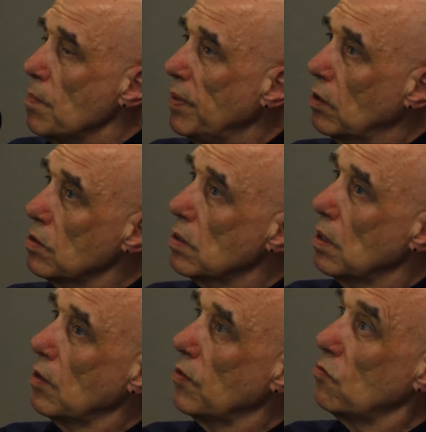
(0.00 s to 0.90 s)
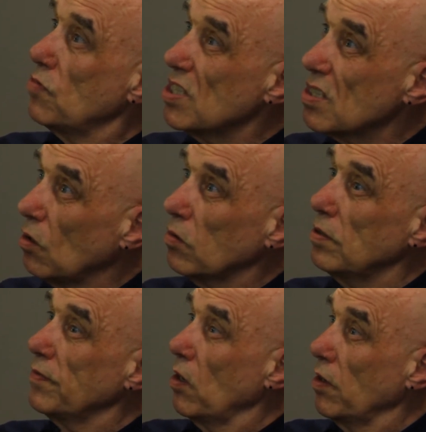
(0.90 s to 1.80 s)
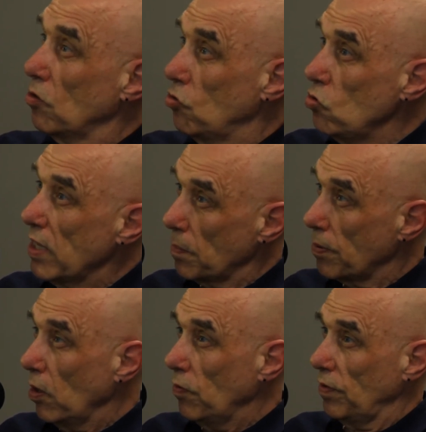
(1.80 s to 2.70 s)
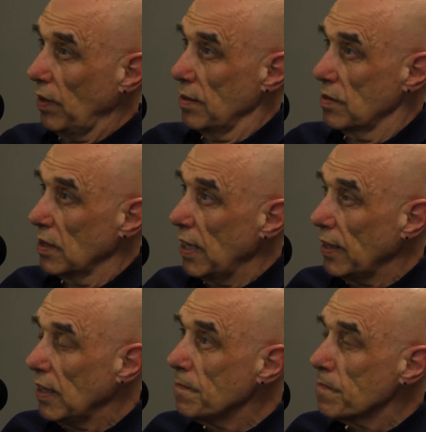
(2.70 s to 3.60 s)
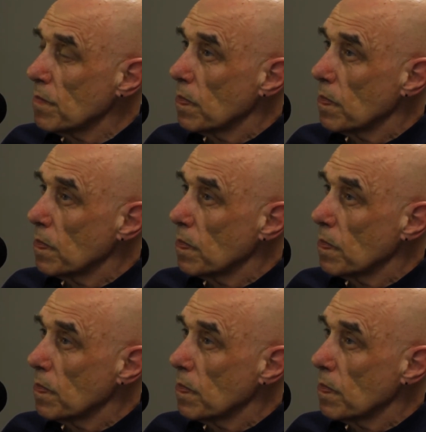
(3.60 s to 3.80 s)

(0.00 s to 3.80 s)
Because the result of going through that process and getting